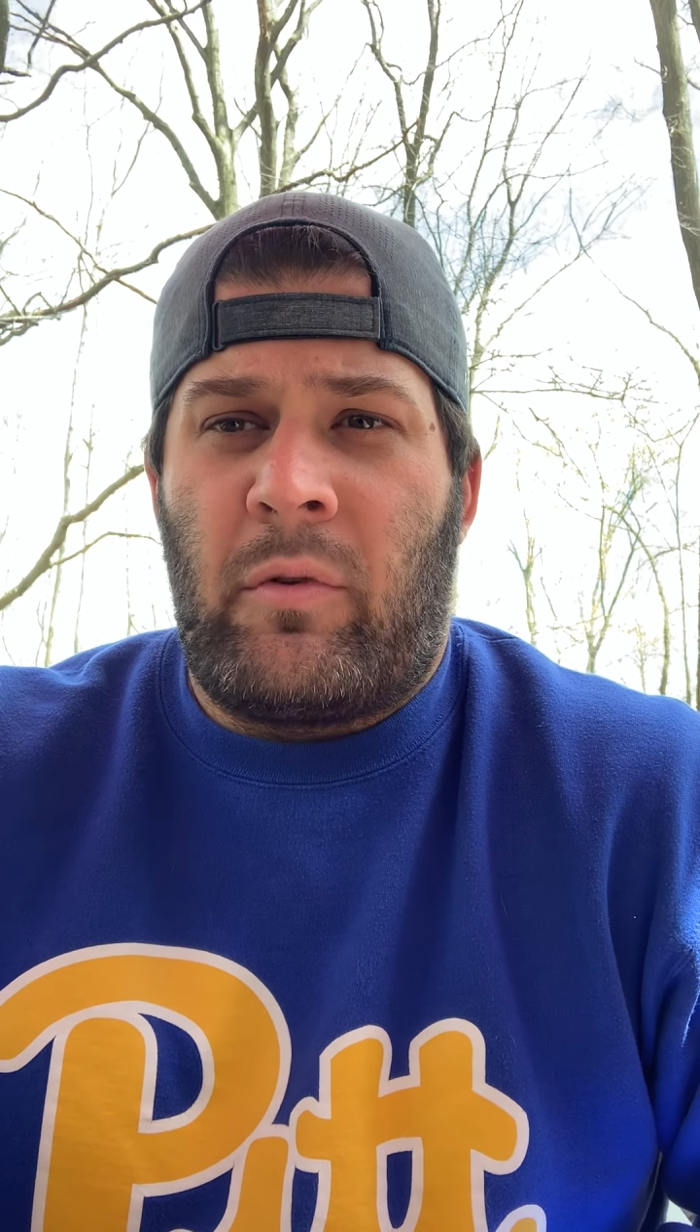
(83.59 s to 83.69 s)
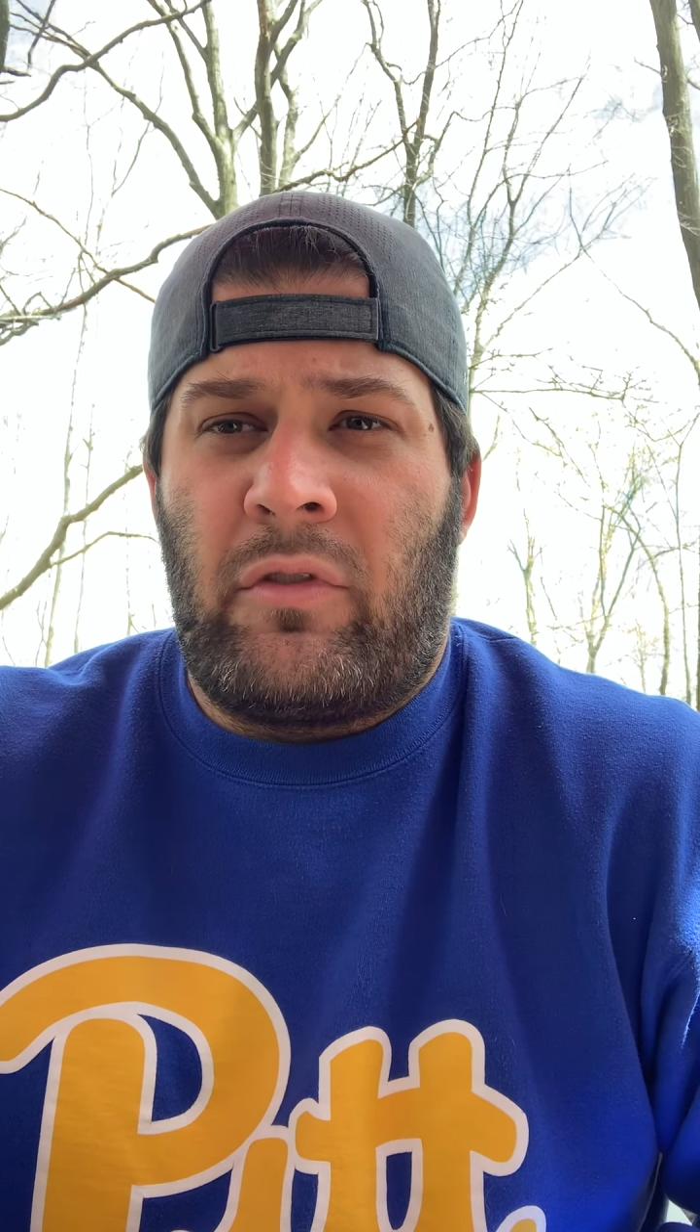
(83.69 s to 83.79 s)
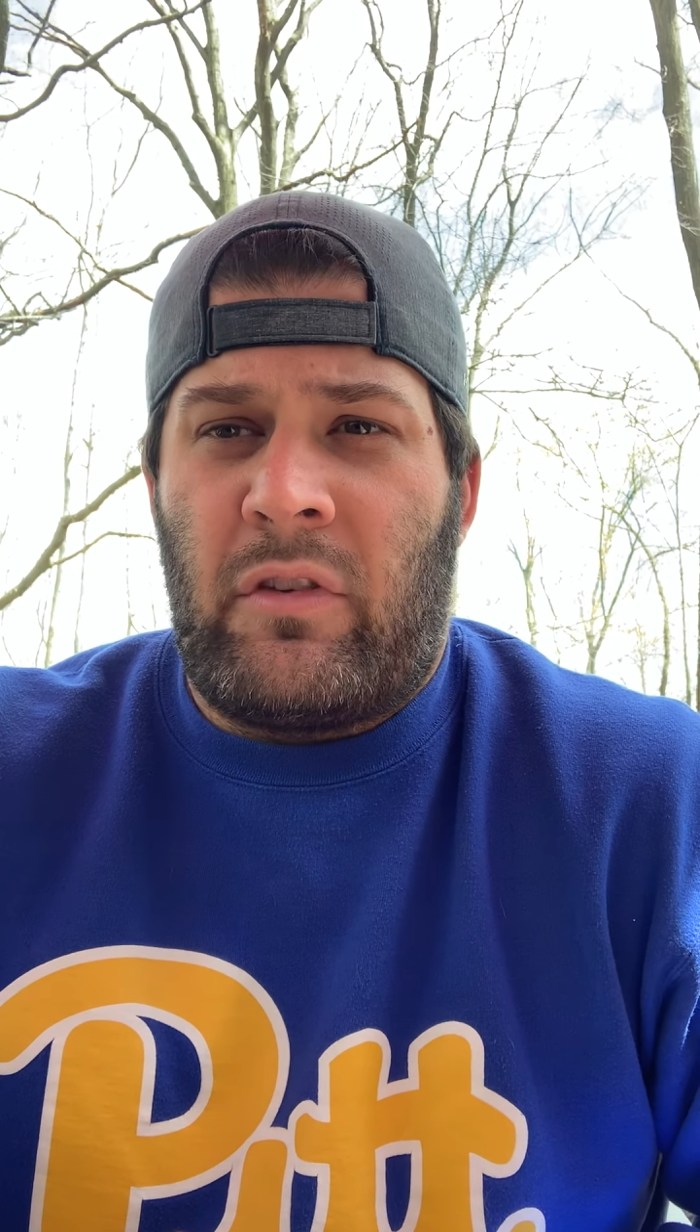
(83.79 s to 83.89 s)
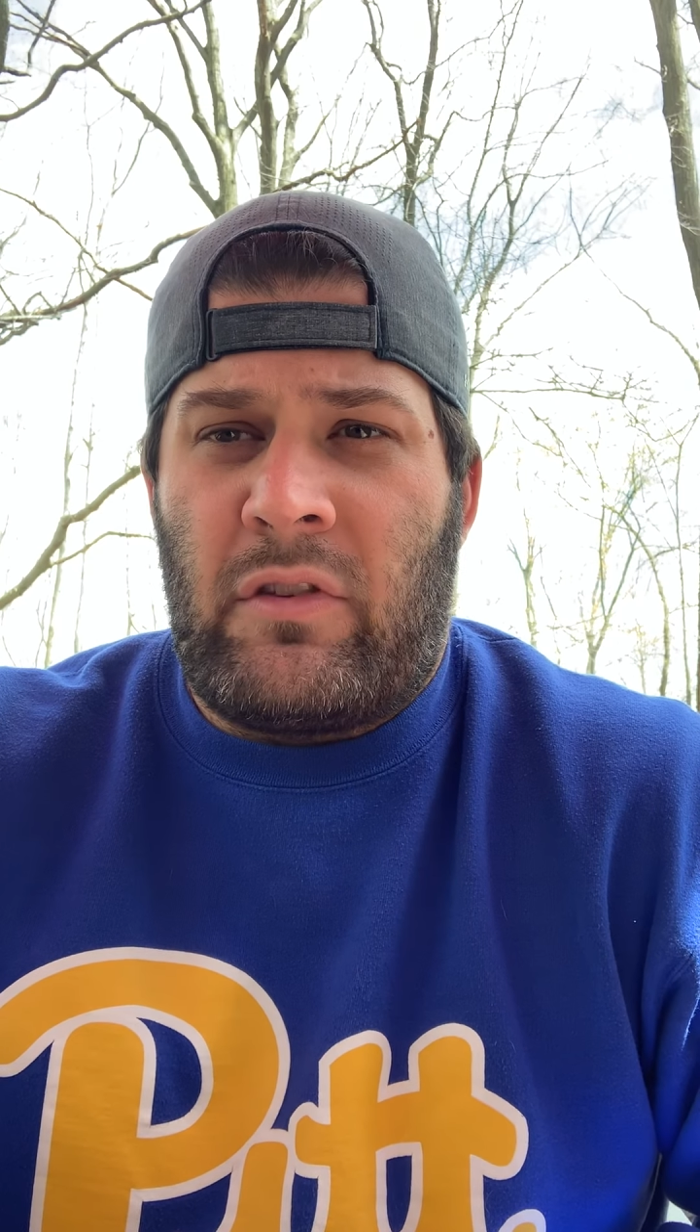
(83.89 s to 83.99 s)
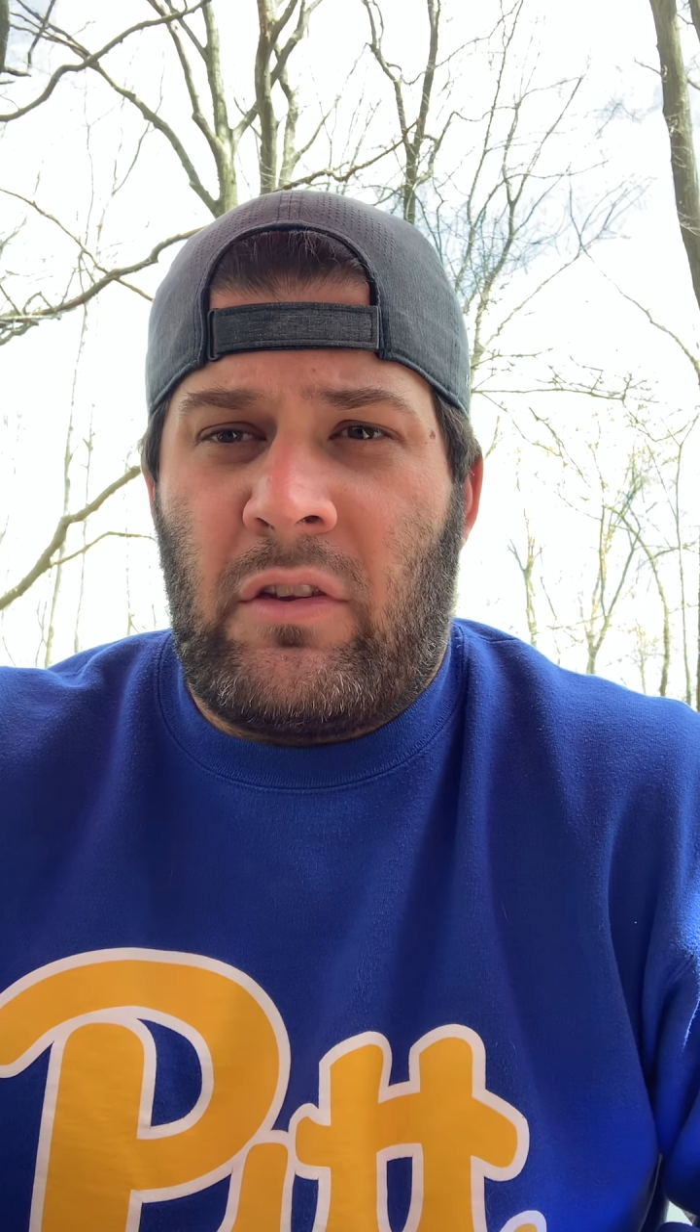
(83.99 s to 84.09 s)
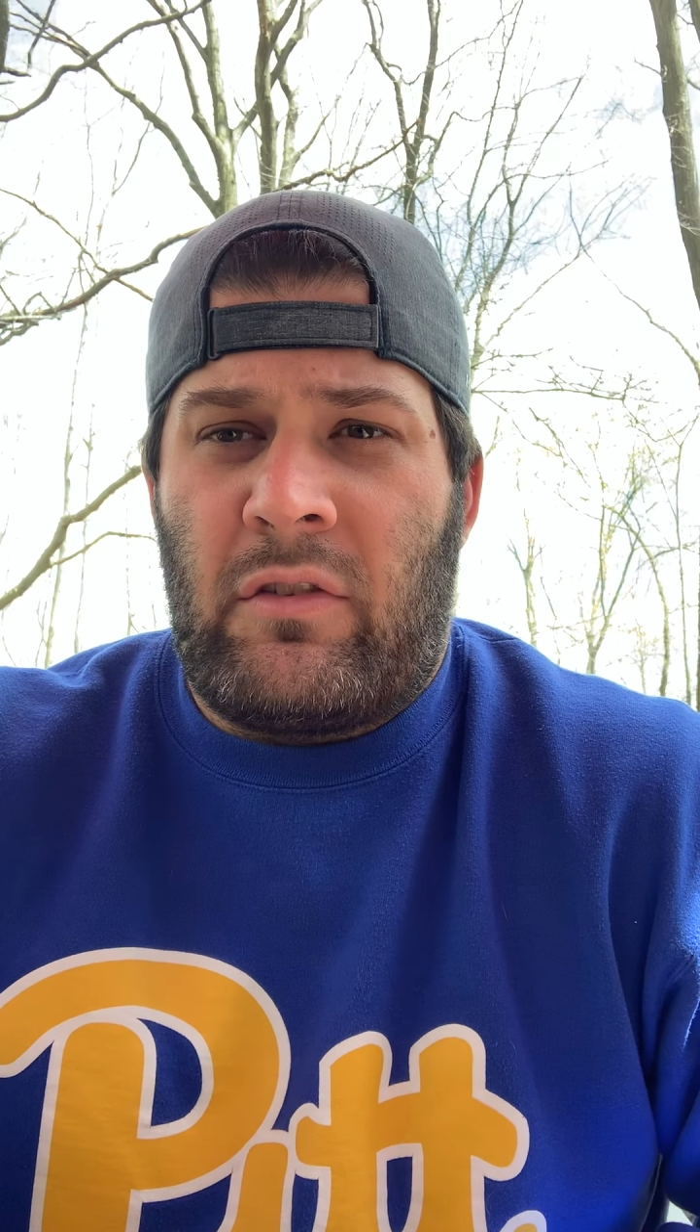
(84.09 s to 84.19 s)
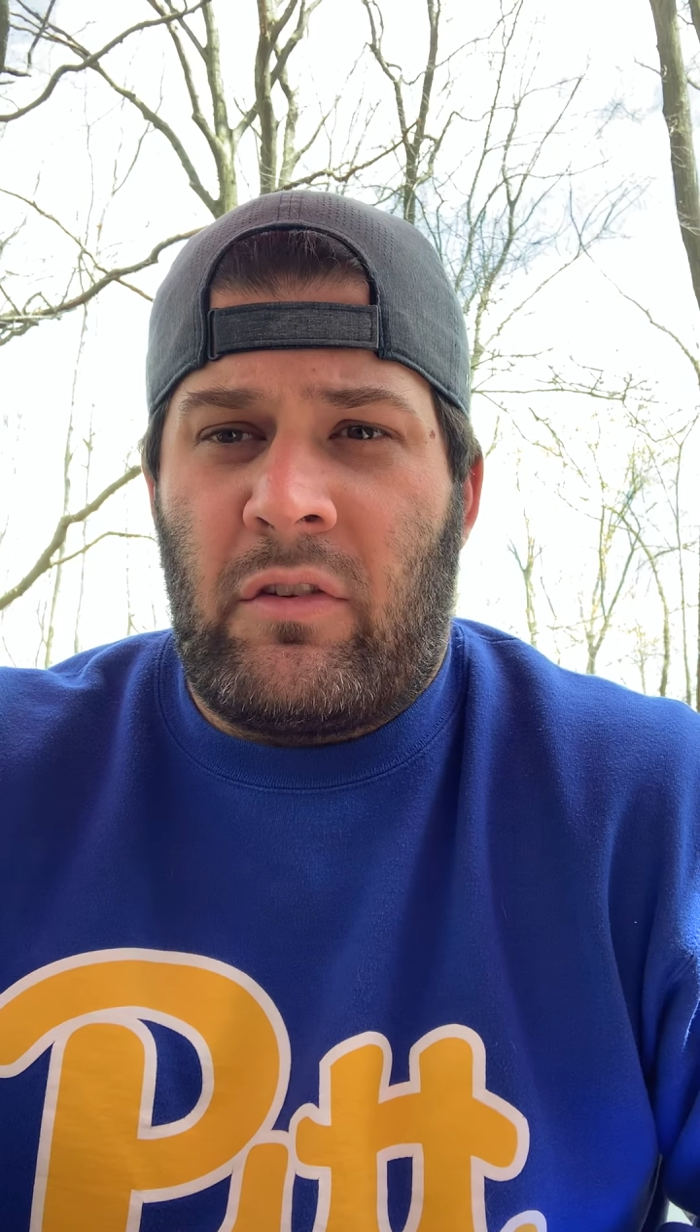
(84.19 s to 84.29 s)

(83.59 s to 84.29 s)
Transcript: resistance